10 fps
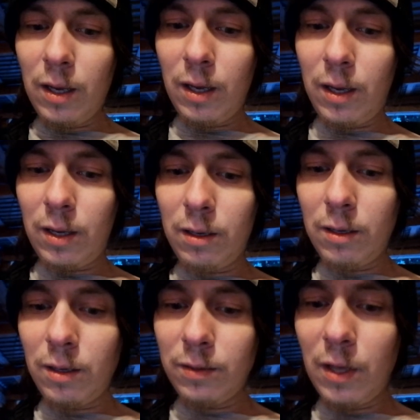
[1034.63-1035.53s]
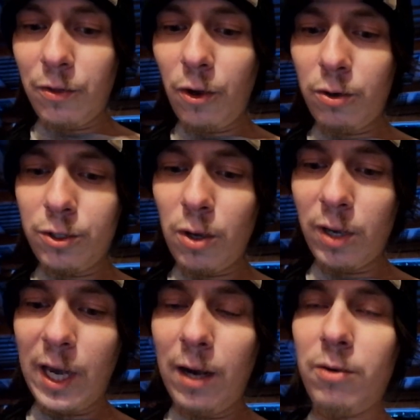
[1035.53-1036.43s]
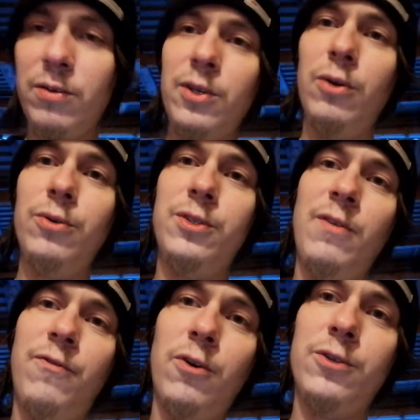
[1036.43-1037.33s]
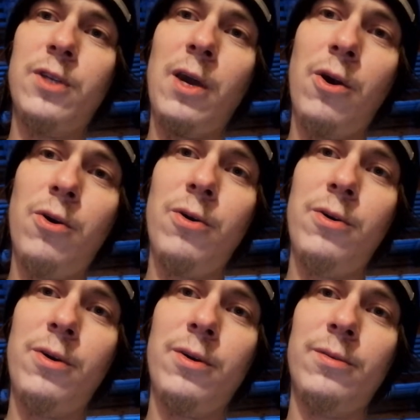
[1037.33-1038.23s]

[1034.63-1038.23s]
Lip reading: The third song, Killer on the Loose, the first I heard,